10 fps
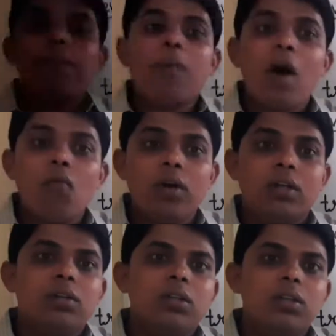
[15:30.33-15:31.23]
power,
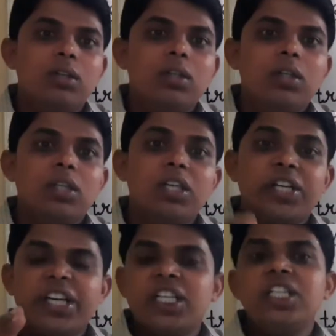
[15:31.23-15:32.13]
the
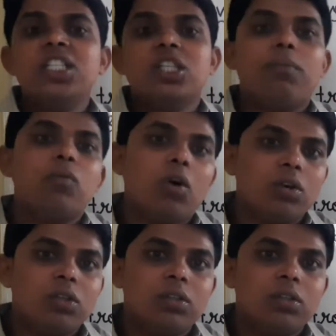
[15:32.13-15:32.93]
greatness of God.